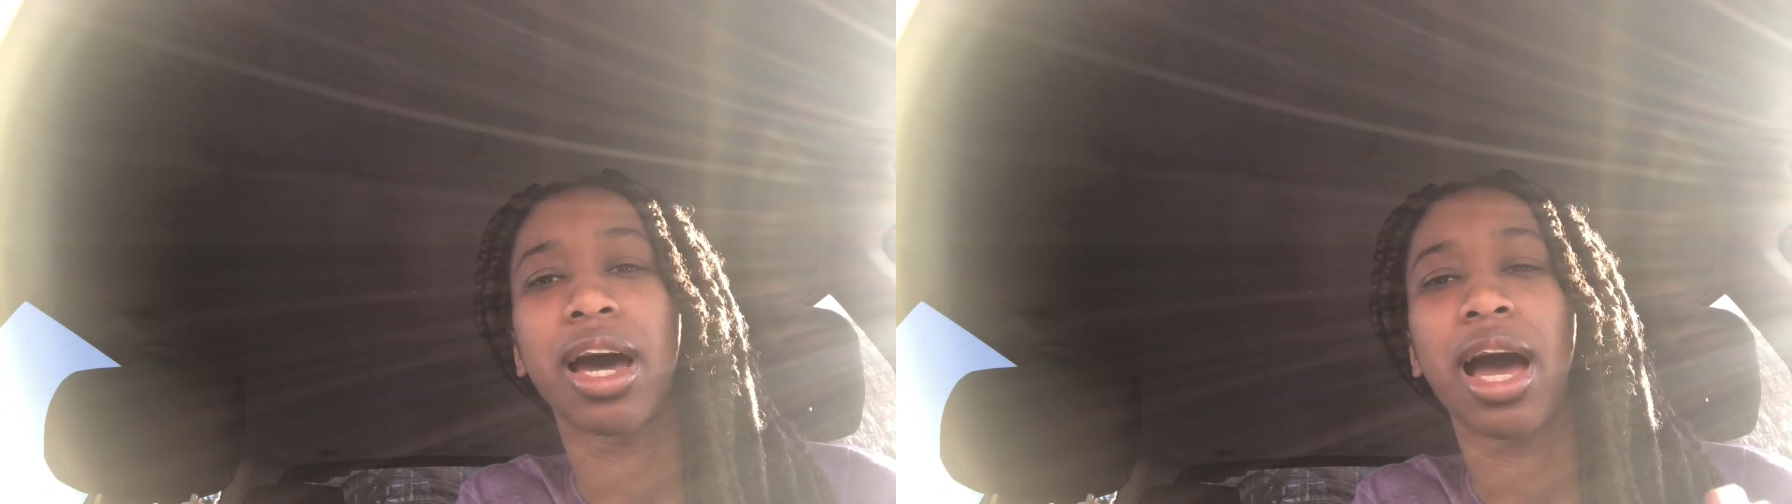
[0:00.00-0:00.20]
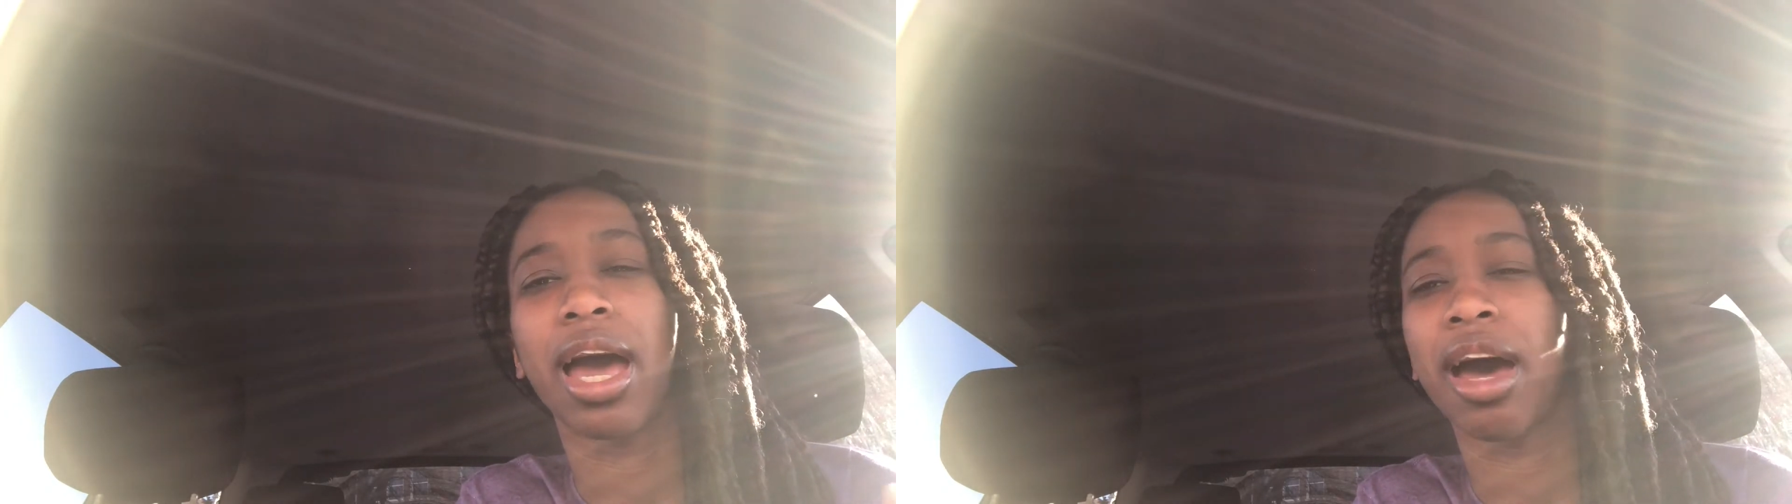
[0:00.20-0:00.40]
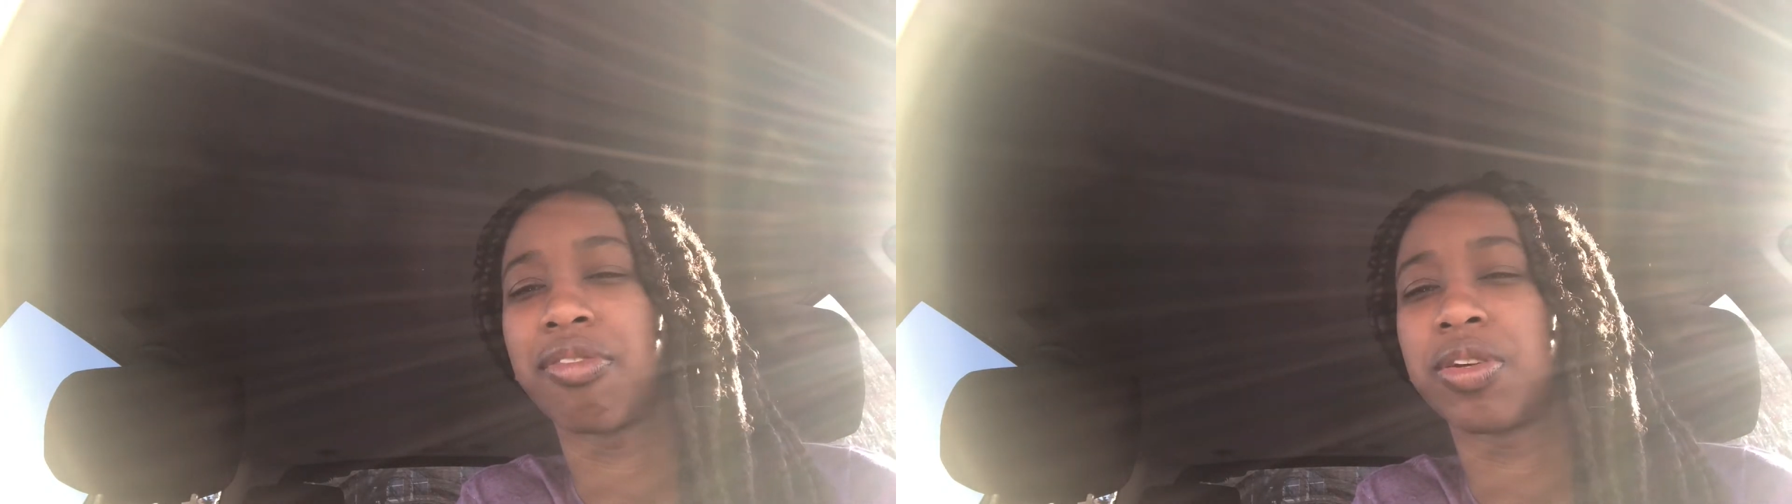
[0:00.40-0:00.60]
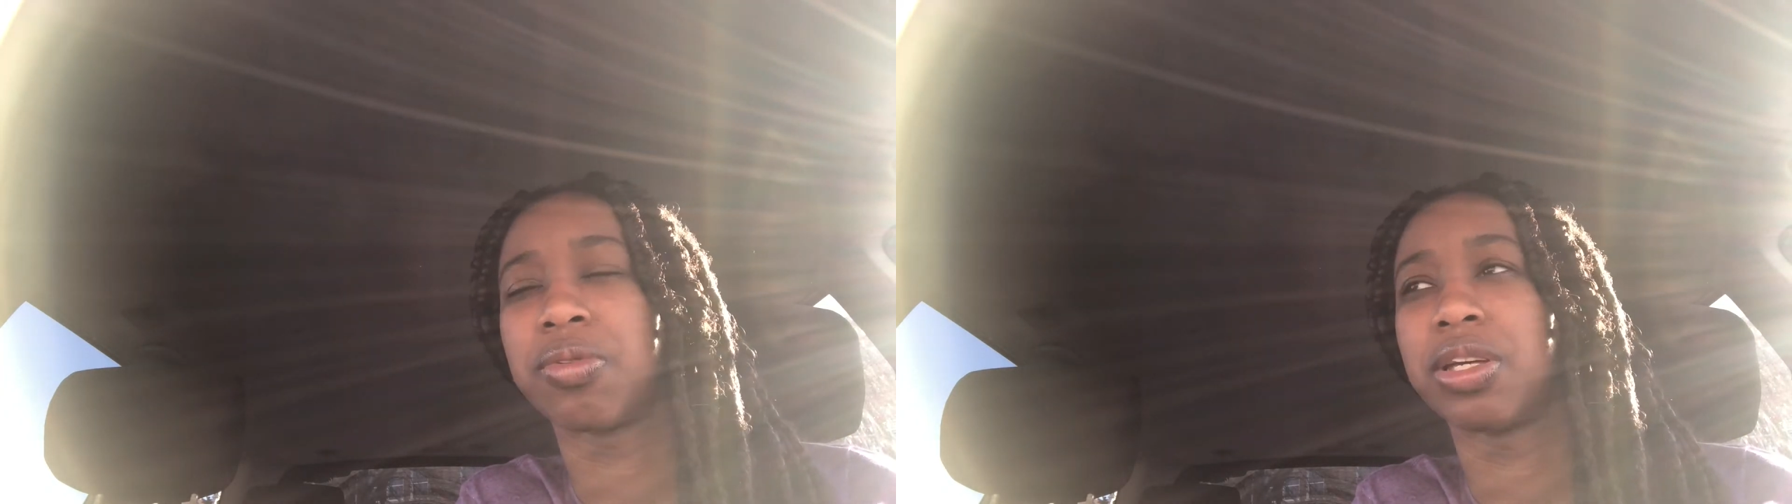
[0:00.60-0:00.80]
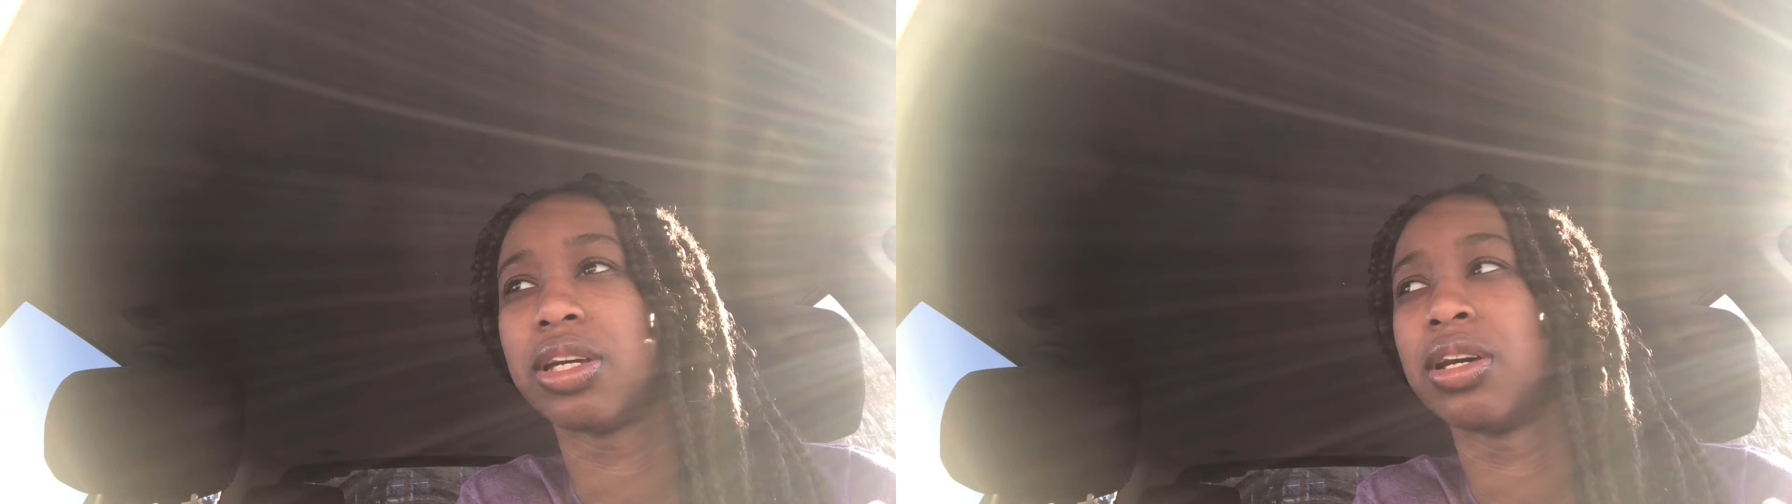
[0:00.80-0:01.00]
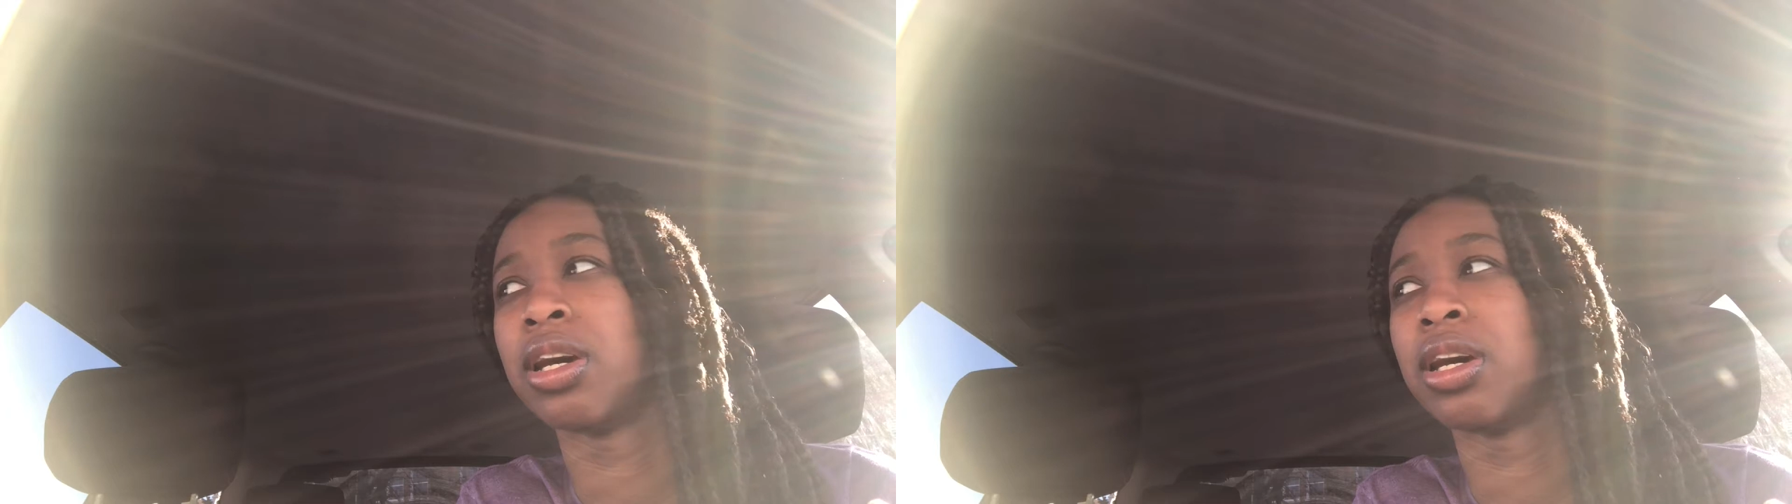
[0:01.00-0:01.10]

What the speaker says: I have to really